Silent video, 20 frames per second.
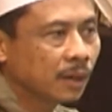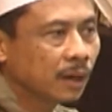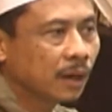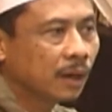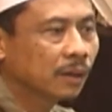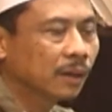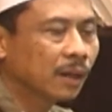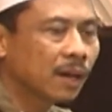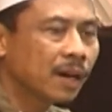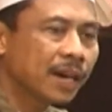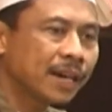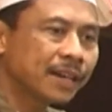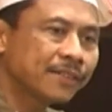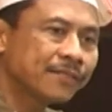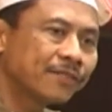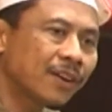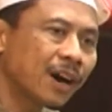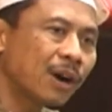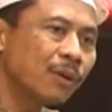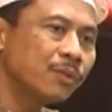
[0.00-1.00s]
Allah had
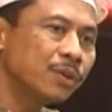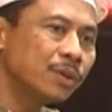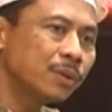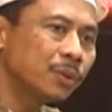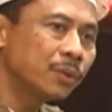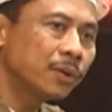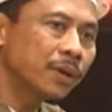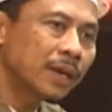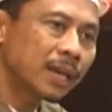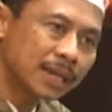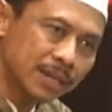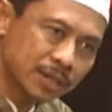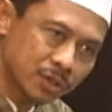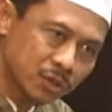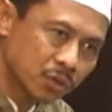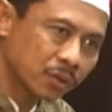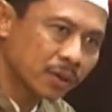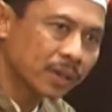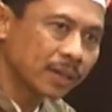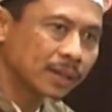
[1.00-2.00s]
found you in a
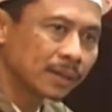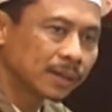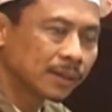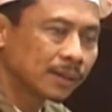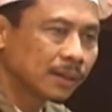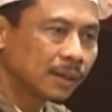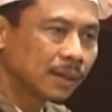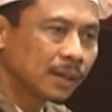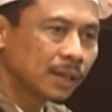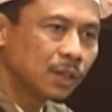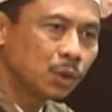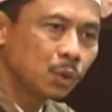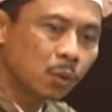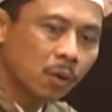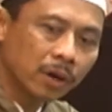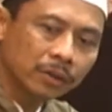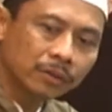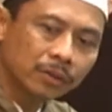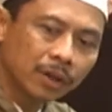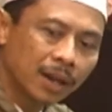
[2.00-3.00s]
stray. You
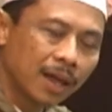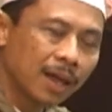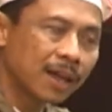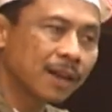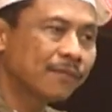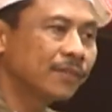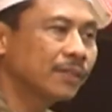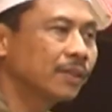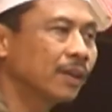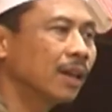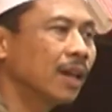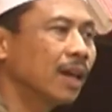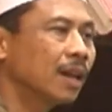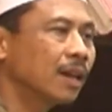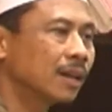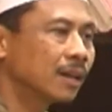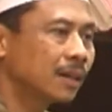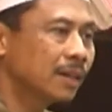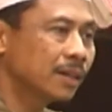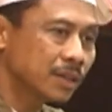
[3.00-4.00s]
are dalal, fi
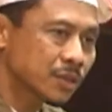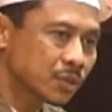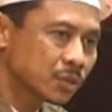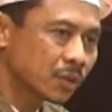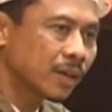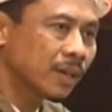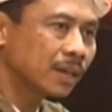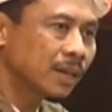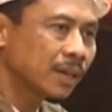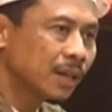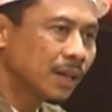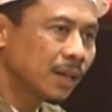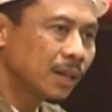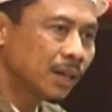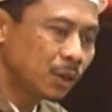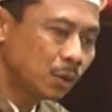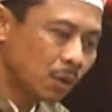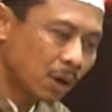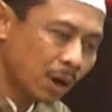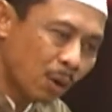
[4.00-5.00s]
dalal, in a stray.
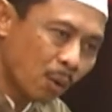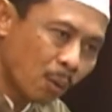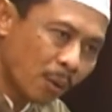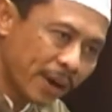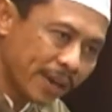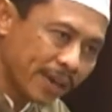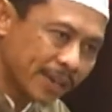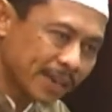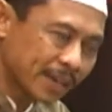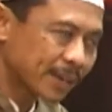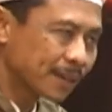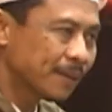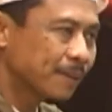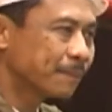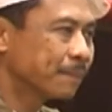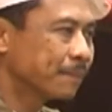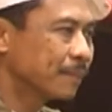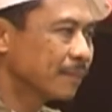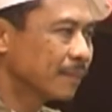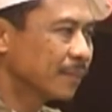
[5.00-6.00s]
You are away,
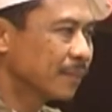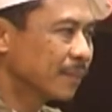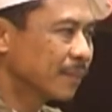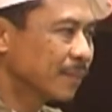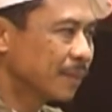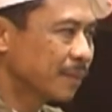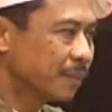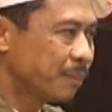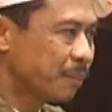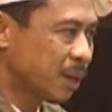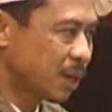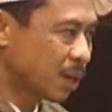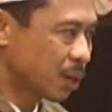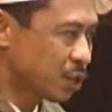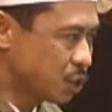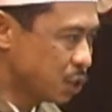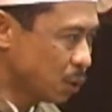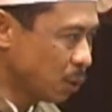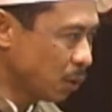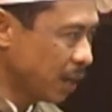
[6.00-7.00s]

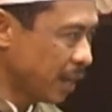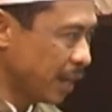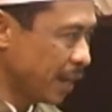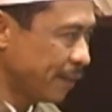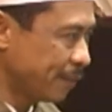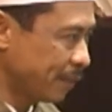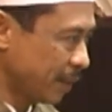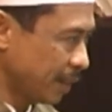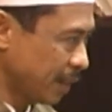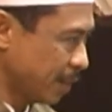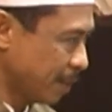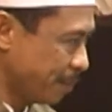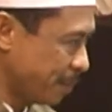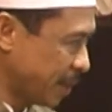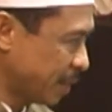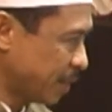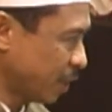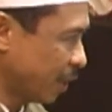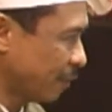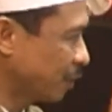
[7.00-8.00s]
because you live in the
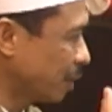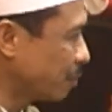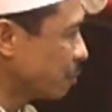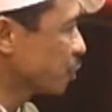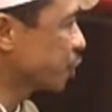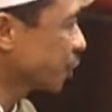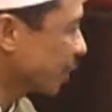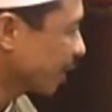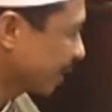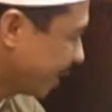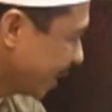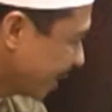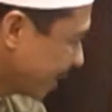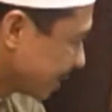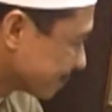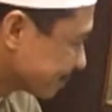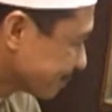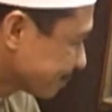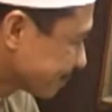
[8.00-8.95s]
midst of the mushrikeen.